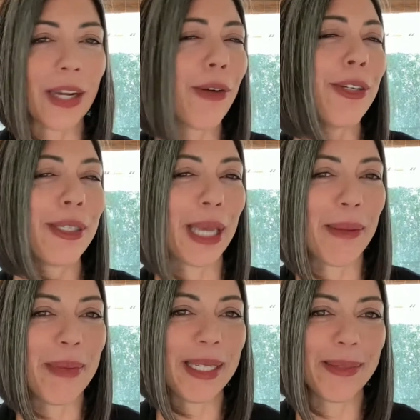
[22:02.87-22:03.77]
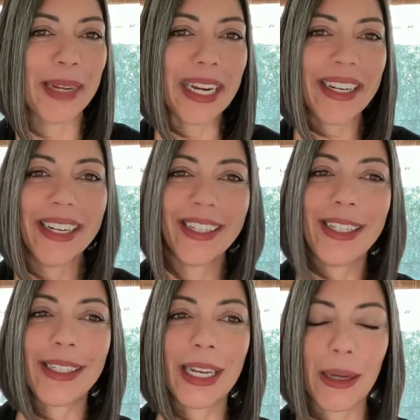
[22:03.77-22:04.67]
like, oh, she's going to miss me.
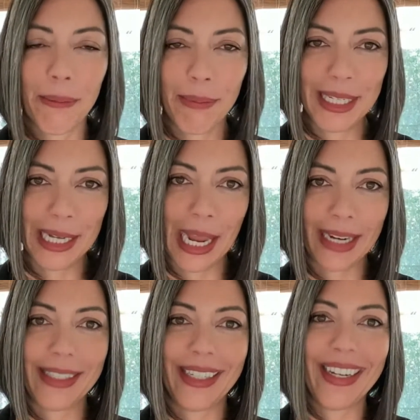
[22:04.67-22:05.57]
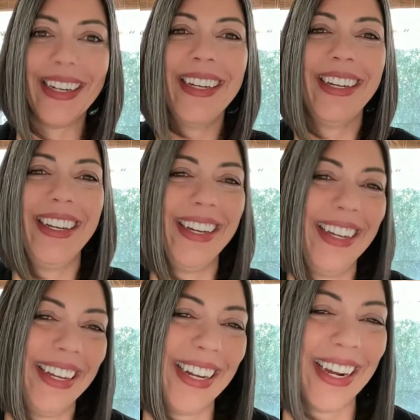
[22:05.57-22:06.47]
She's like, miss Lexi.
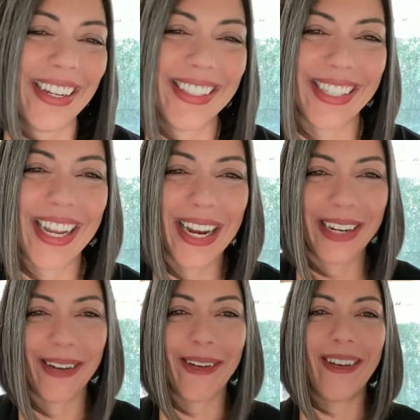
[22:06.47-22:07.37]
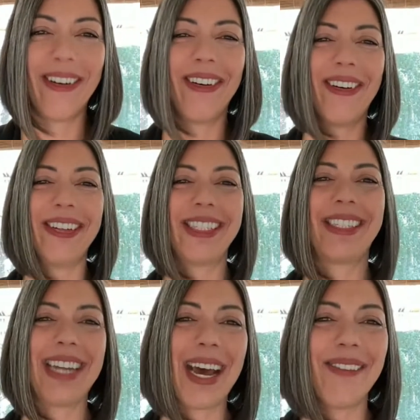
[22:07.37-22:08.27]
And I was like, oh, a
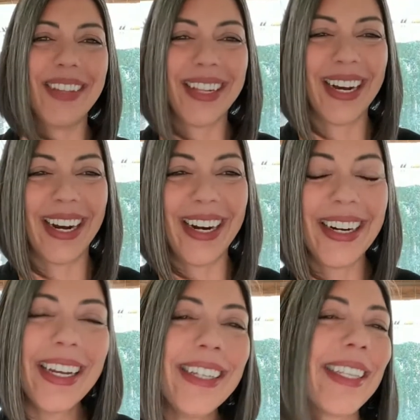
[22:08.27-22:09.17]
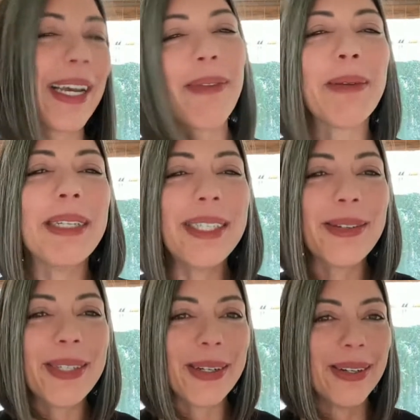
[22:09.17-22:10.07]
stab in the heart. She's like, I'm going to miss
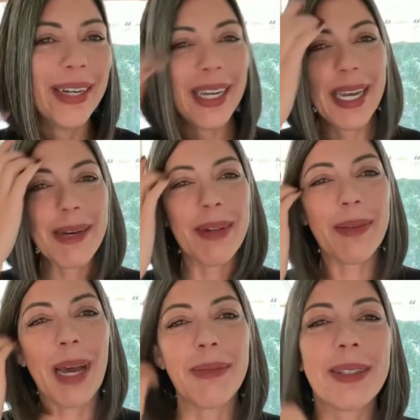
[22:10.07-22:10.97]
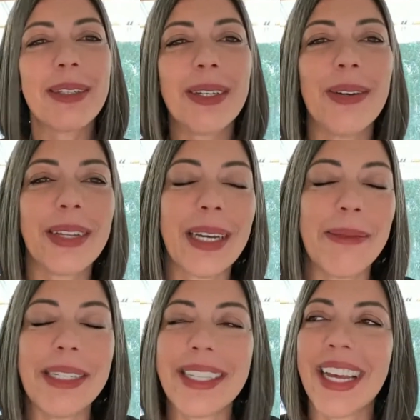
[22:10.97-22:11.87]
you too, but I'm absolutely only going to
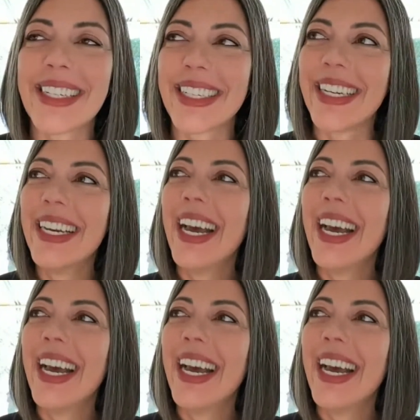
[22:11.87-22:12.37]
miss Lexi.